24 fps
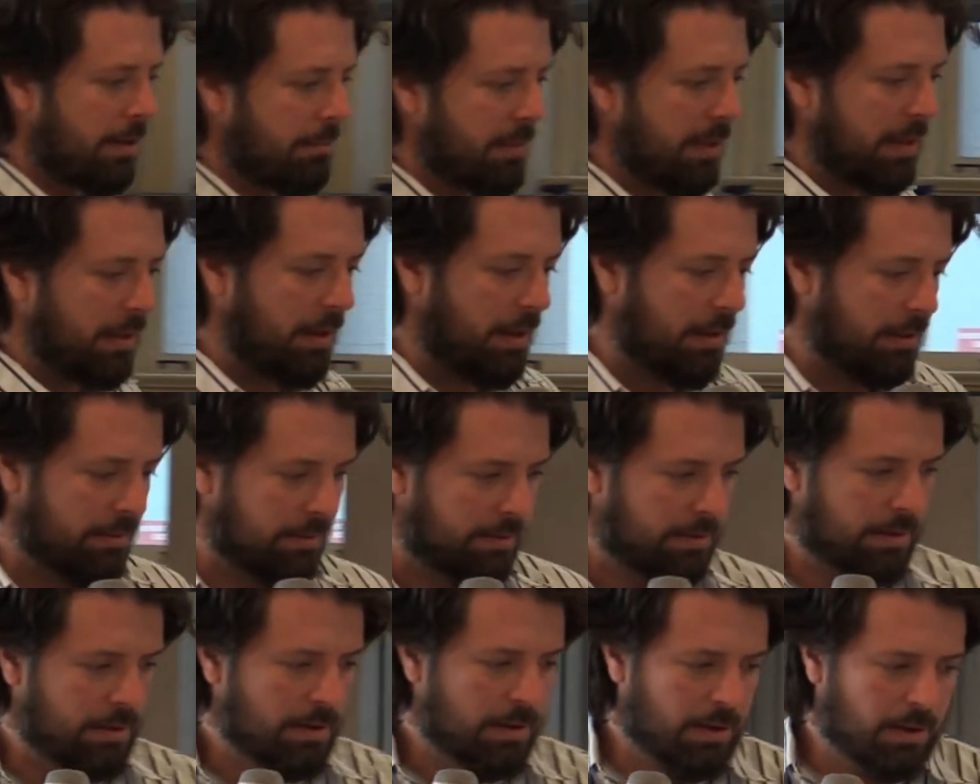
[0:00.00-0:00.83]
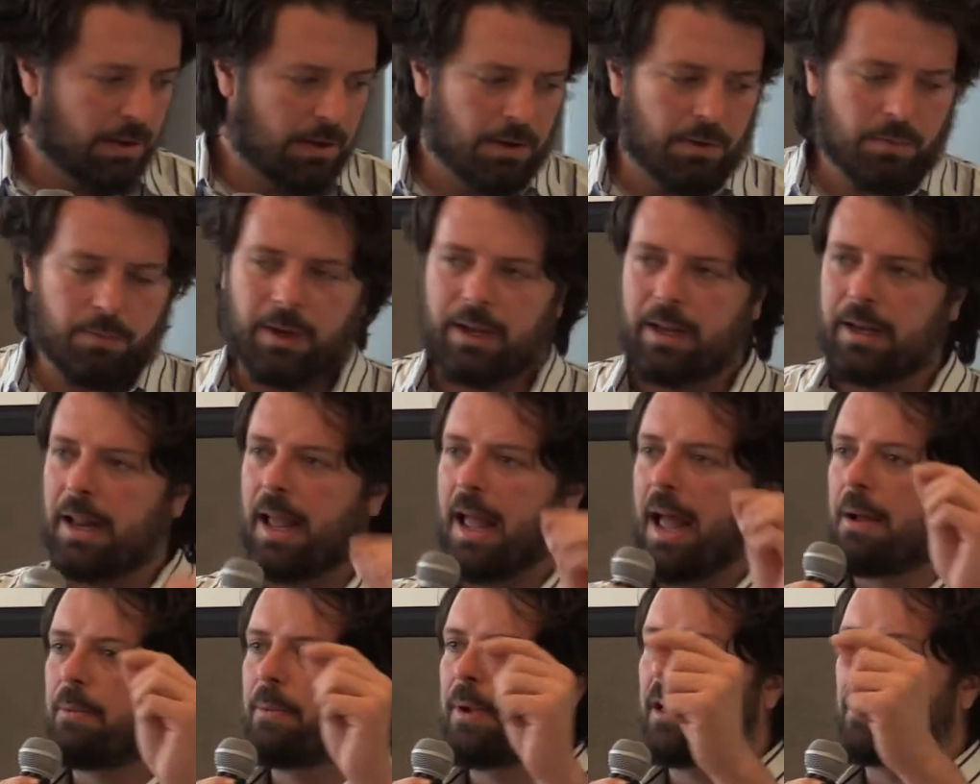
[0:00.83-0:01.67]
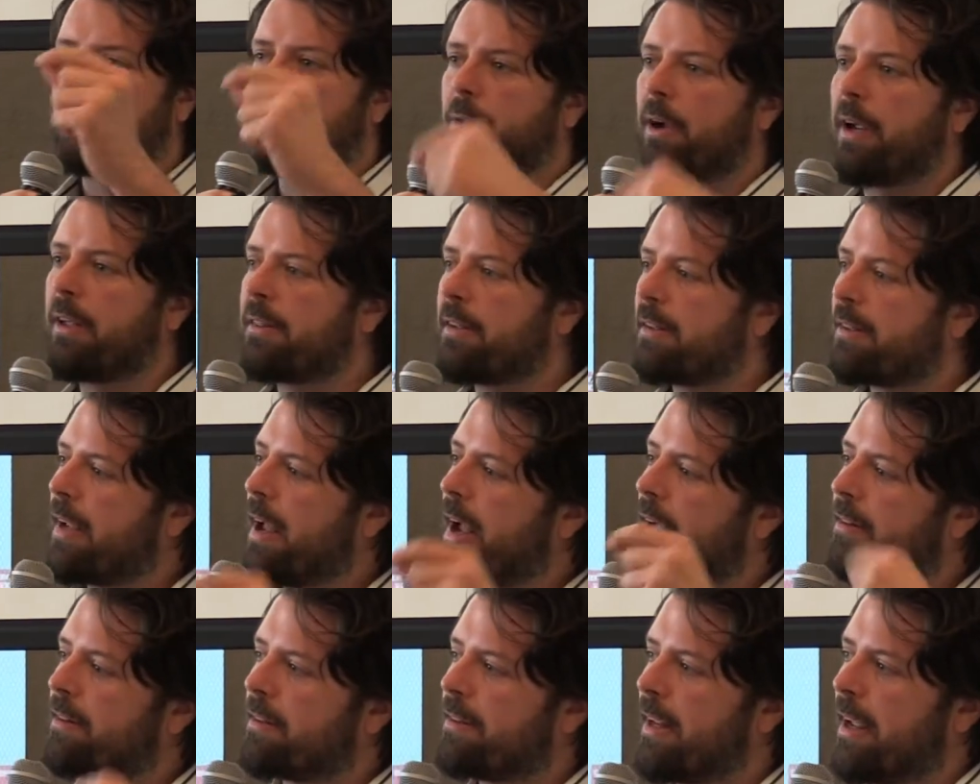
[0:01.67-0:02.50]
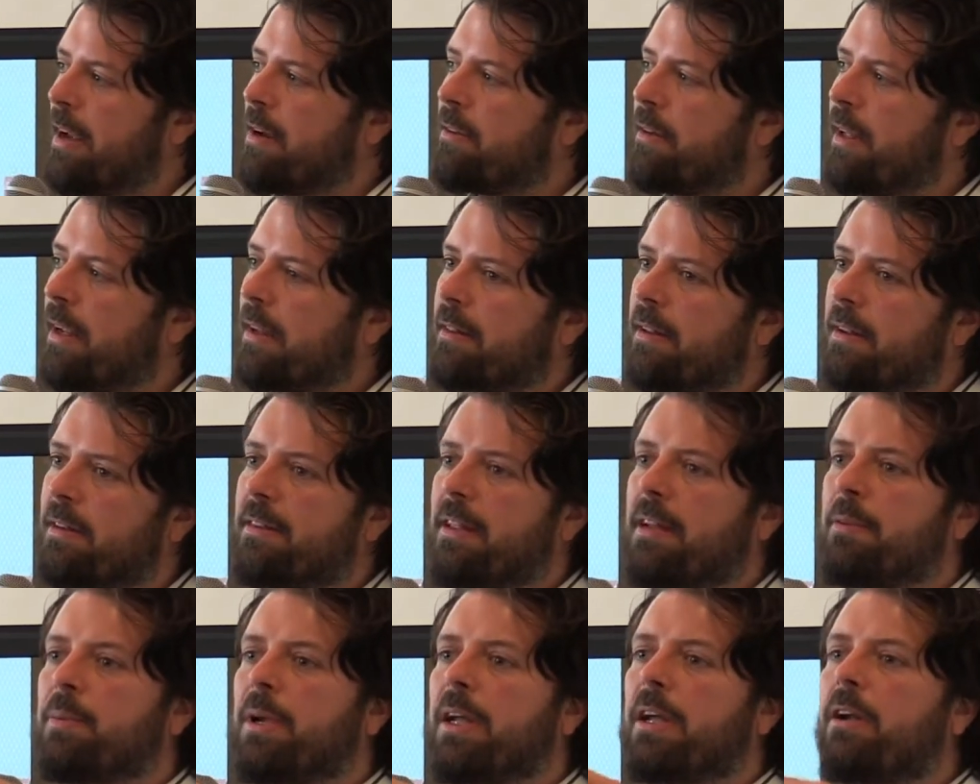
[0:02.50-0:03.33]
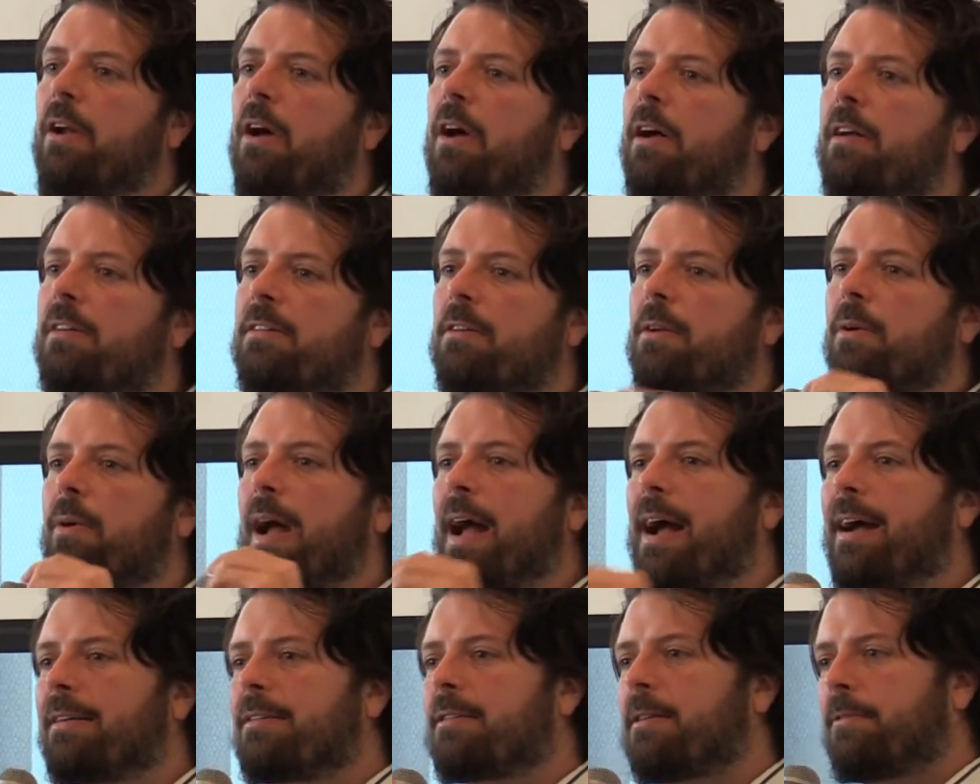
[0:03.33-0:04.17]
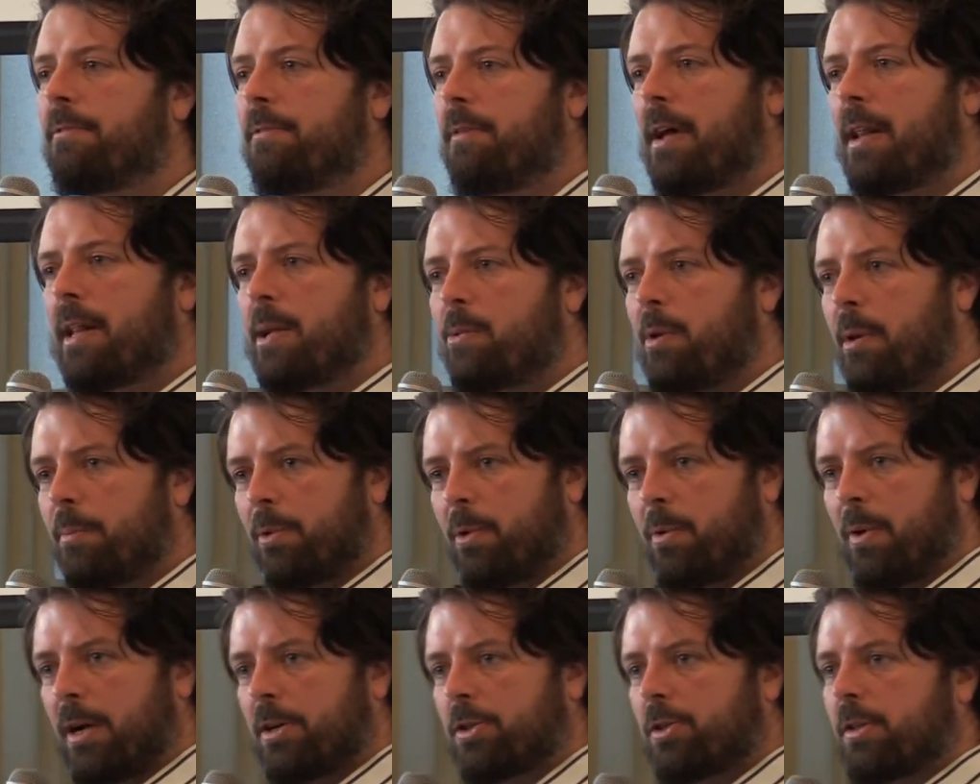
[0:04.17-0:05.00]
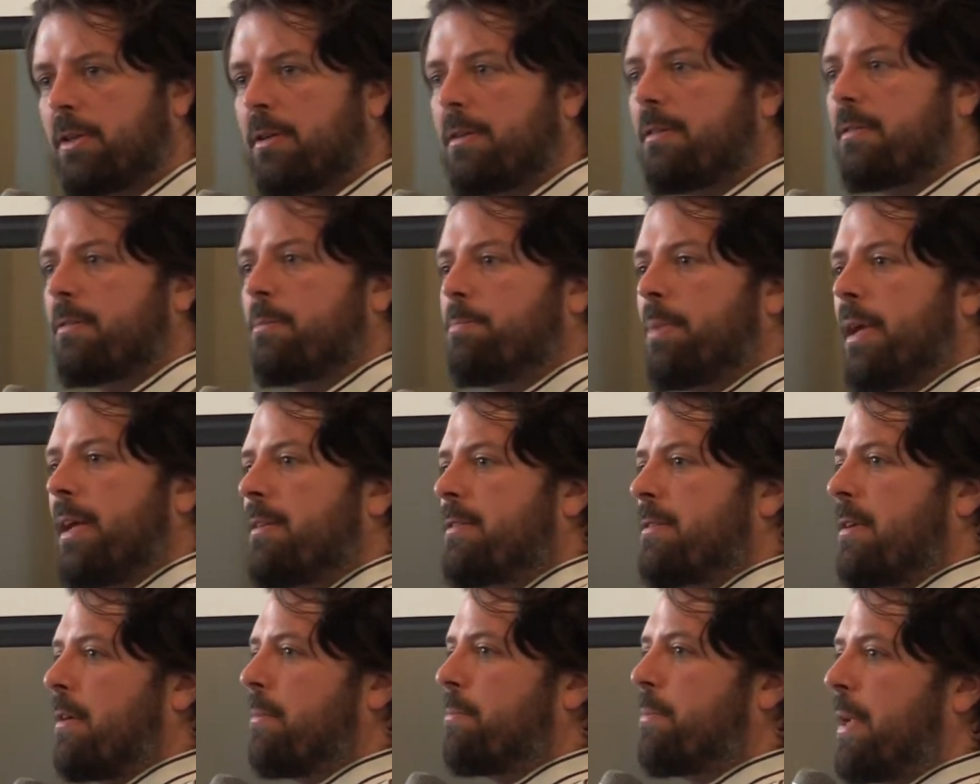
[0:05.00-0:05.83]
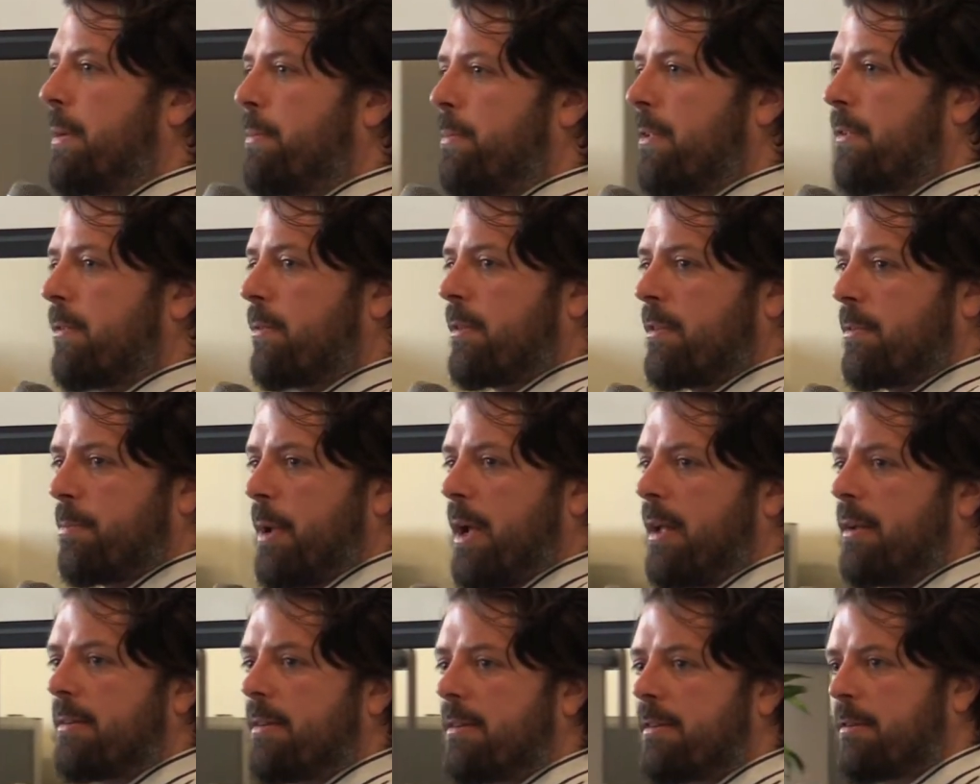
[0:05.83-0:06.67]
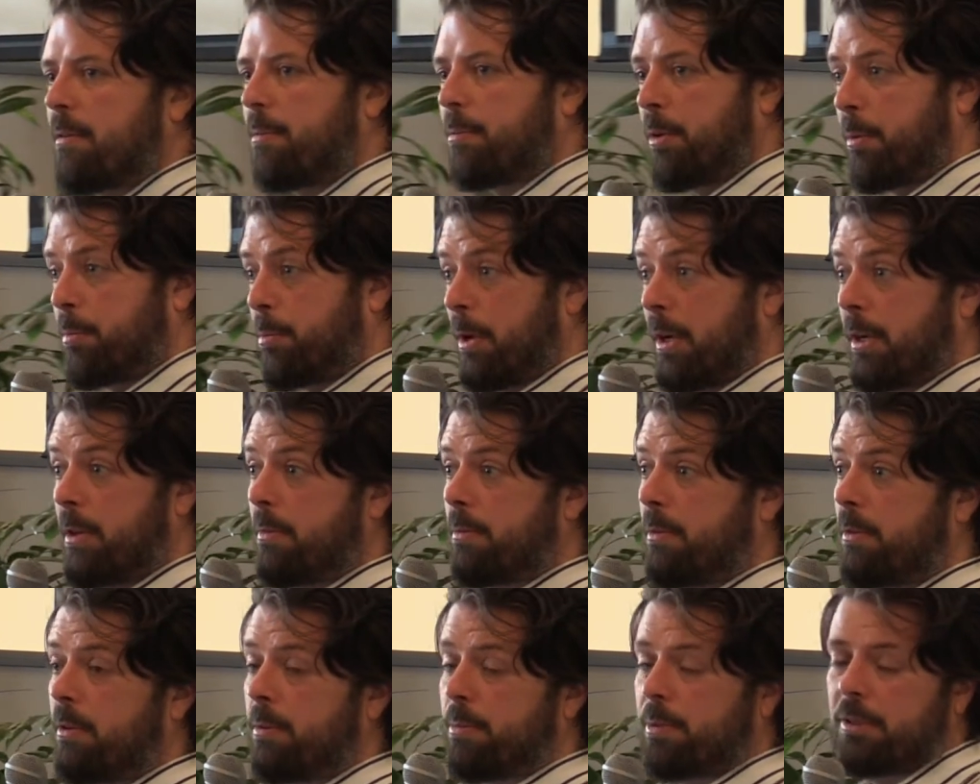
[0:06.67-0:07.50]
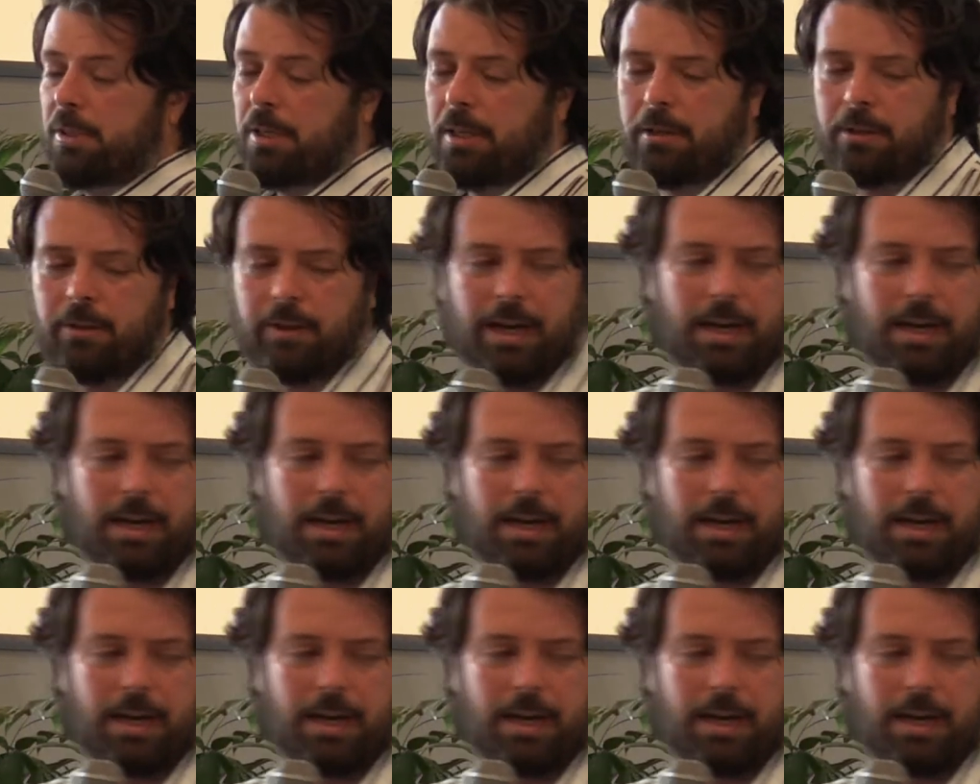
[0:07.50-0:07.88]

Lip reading: because we can break the task down like this, and we can also ask follow-up questions based on people's responses to particular